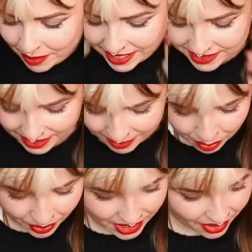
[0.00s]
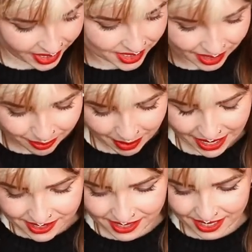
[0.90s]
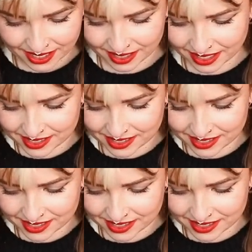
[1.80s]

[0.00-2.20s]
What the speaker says: but it's a pretty nice, like, basic